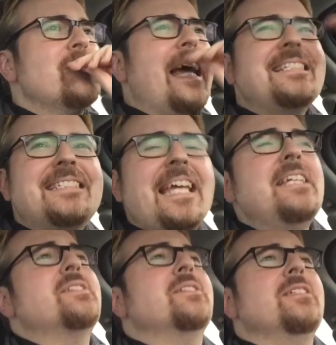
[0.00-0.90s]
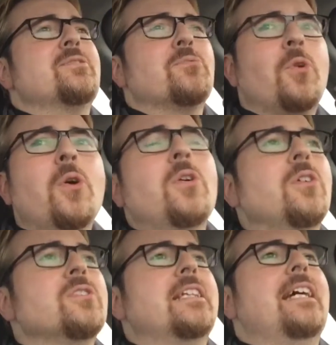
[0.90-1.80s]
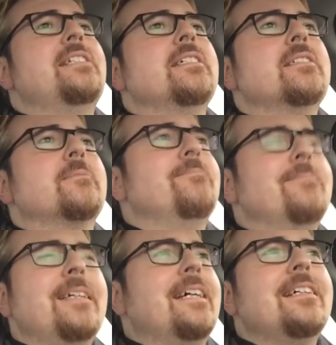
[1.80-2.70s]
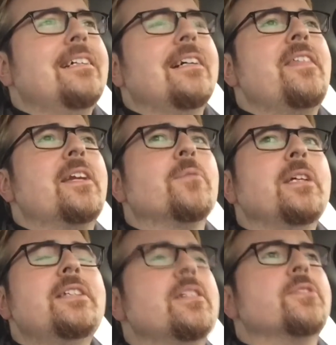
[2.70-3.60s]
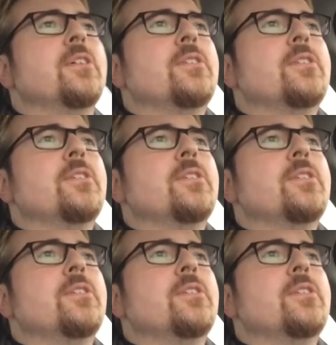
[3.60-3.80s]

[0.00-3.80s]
and tasteless roles that I think it really does her a